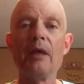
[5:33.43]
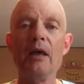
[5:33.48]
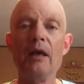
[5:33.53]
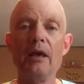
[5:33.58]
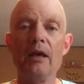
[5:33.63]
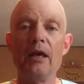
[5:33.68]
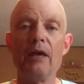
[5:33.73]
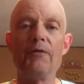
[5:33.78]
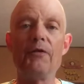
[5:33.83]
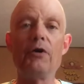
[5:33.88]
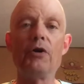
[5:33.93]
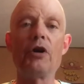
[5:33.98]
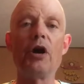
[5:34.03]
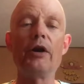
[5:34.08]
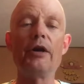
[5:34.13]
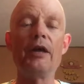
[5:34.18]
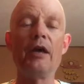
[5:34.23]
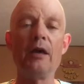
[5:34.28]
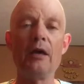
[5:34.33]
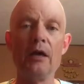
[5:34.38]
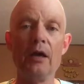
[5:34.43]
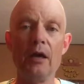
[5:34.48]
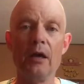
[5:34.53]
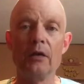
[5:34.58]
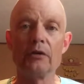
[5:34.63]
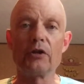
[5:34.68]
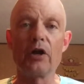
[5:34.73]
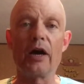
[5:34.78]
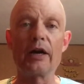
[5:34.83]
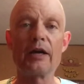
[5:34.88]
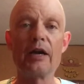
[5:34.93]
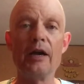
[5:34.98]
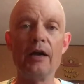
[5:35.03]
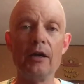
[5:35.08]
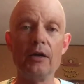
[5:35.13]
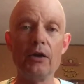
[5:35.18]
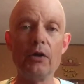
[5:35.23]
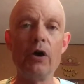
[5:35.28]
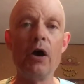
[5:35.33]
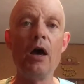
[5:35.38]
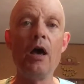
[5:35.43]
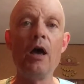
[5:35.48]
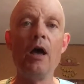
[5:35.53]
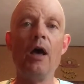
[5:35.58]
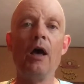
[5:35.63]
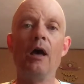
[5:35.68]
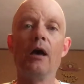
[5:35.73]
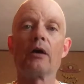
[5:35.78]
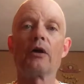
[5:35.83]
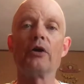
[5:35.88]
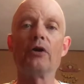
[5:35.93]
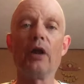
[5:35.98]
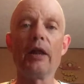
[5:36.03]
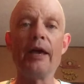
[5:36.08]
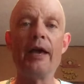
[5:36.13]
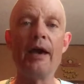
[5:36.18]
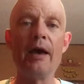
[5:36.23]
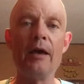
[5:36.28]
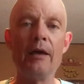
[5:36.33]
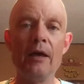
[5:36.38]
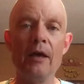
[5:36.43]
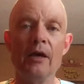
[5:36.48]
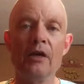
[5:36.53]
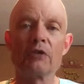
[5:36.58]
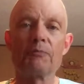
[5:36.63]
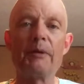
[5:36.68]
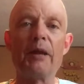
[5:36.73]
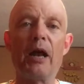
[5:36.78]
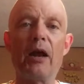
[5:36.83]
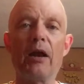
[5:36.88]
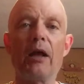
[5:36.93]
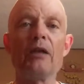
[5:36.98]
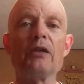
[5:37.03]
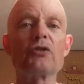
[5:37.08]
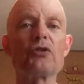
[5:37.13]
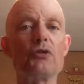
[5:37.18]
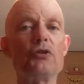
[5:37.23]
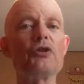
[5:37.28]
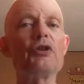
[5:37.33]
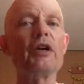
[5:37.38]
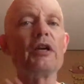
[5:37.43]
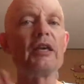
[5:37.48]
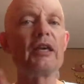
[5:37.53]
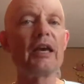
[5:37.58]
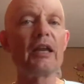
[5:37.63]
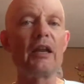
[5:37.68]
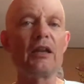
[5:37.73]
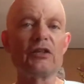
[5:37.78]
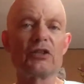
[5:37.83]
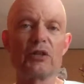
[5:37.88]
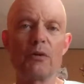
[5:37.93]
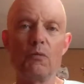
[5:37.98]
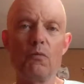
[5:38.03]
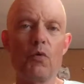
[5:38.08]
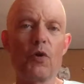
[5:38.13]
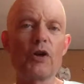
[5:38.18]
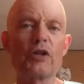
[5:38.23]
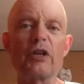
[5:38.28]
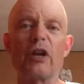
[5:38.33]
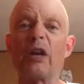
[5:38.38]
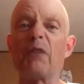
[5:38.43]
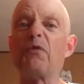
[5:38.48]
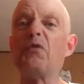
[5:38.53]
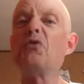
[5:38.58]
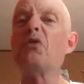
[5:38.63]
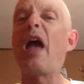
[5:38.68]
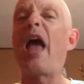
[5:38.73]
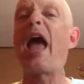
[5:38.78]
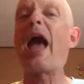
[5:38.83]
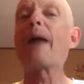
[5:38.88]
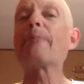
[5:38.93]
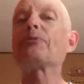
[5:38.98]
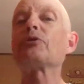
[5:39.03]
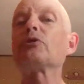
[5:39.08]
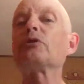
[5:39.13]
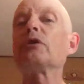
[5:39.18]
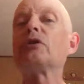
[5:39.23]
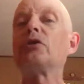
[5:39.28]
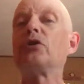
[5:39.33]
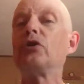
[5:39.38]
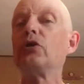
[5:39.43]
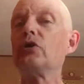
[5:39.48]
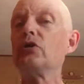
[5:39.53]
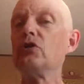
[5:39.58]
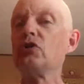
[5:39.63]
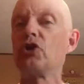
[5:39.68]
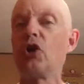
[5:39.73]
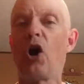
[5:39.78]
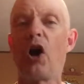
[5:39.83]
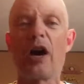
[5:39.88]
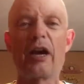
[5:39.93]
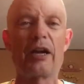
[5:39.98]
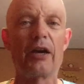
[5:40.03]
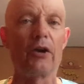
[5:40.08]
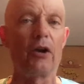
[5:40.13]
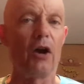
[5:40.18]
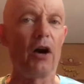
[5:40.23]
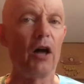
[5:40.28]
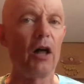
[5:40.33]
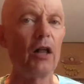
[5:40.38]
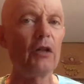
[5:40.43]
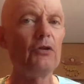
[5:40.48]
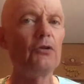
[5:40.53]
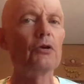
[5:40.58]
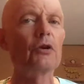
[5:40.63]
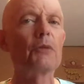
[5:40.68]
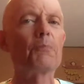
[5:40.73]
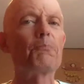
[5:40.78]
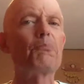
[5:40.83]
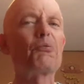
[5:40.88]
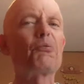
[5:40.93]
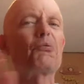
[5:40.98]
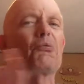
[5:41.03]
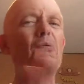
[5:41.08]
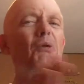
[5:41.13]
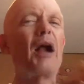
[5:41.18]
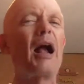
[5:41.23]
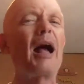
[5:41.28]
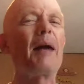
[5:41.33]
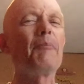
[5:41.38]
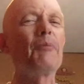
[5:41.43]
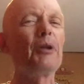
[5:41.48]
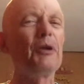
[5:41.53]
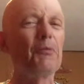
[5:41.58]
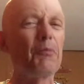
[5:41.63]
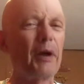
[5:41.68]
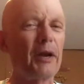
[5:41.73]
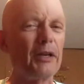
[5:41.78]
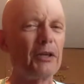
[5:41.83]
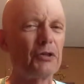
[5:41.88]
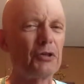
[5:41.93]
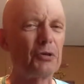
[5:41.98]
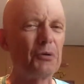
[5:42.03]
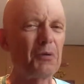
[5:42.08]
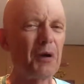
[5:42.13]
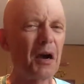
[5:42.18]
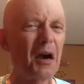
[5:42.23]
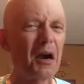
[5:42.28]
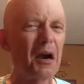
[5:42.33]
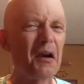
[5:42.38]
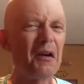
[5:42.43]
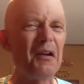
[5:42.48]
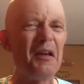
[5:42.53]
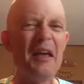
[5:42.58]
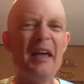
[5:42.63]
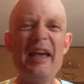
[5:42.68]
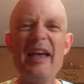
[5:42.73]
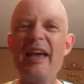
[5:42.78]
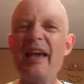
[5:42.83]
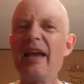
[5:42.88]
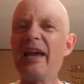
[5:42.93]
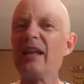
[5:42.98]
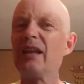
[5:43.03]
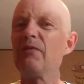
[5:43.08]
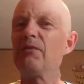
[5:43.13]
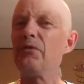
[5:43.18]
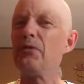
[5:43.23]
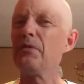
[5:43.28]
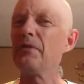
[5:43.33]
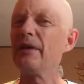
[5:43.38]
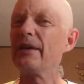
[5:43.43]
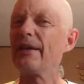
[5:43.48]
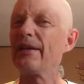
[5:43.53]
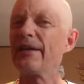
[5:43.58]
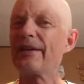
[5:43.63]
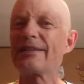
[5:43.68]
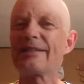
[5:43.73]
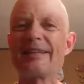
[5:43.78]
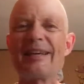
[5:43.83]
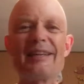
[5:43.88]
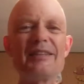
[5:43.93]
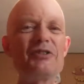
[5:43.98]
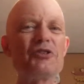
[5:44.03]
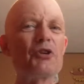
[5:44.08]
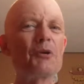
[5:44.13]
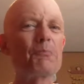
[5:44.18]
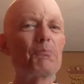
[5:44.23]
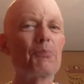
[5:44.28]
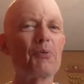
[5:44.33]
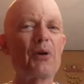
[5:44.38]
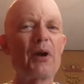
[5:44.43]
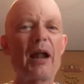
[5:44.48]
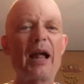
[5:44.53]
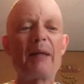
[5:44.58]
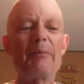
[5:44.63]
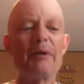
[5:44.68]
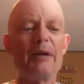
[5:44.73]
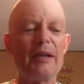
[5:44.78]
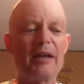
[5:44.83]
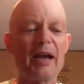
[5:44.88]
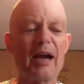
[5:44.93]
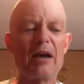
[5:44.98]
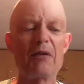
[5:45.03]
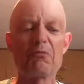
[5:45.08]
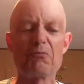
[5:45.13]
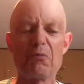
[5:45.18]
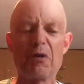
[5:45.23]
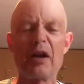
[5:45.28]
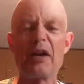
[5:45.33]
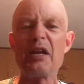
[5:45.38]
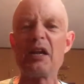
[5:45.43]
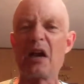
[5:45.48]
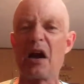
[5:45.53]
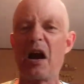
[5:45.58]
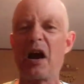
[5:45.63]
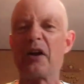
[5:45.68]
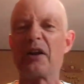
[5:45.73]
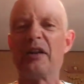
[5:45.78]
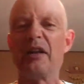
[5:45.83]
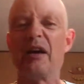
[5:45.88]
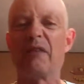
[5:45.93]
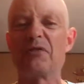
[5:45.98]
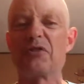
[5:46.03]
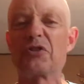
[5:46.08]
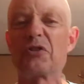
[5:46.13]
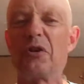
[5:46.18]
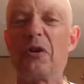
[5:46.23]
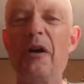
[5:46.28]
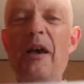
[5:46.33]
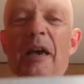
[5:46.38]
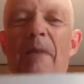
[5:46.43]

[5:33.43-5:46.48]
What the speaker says: if you could talk, you could only spit out so you can get some words out. If you absolutely couldn't talk at all, you're probably running too hard. And if you can get out a sentence, you're probably not running hard enough. So